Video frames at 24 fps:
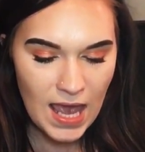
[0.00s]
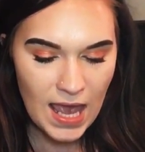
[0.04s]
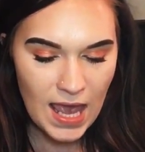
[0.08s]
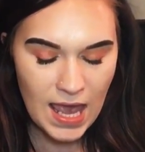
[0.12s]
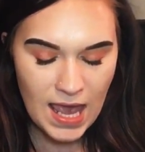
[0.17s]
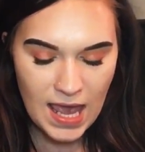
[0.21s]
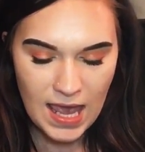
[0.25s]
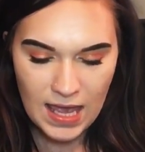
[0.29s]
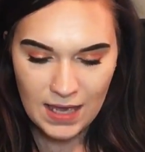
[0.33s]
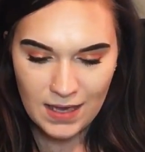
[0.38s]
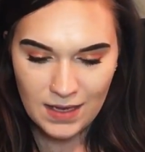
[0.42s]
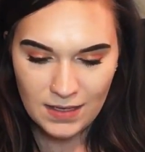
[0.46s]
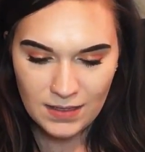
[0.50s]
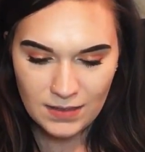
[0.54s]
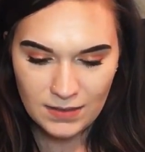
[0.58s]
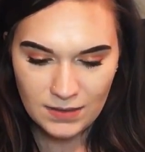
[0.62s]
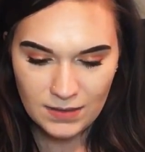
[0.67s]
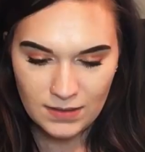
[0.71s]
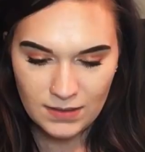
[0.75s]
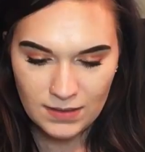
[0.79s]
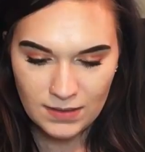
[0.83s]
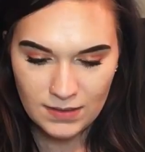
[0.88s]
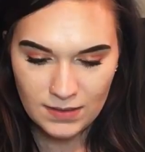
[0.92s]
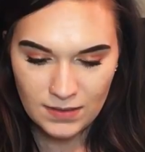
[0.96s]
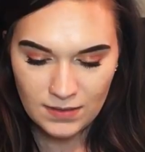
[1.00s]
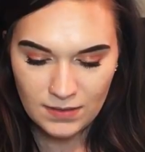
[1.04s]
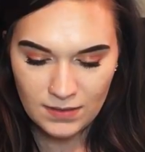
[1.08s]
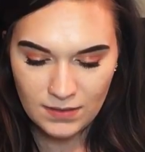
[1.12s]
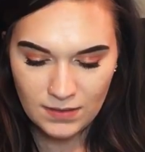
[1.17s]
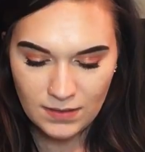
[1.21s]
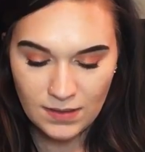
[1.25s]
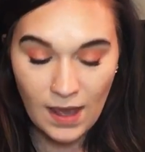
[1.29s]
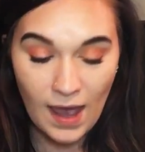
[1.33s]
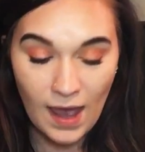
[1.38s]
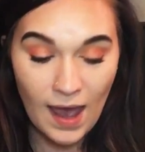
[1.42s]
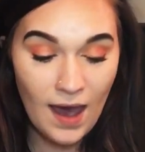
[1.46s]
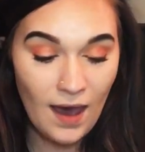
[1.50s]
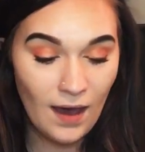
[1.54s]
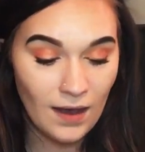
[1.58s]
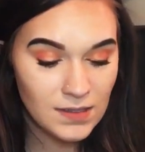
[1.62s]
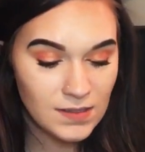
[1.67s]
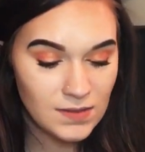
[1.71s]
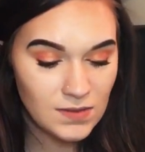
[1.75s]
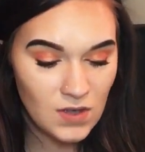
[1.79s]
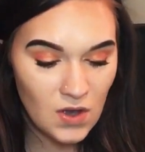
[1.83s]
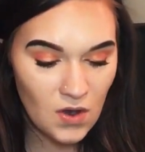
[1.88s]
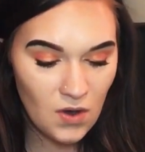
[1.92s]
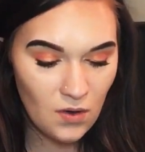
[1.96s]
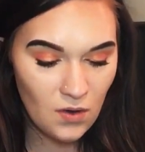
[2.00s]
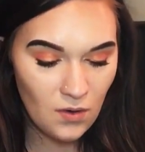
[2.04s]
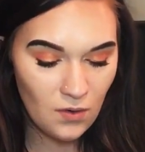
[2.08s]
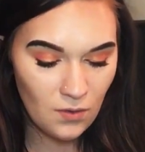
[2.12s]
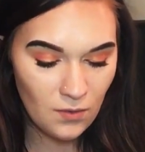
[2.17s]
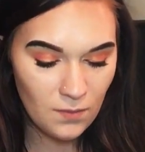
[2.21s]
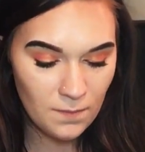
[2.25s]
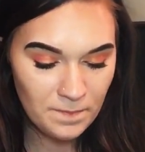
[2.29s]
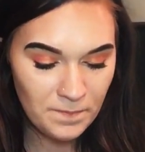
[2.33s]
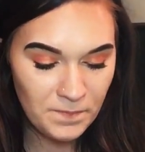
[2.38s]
And yeah, so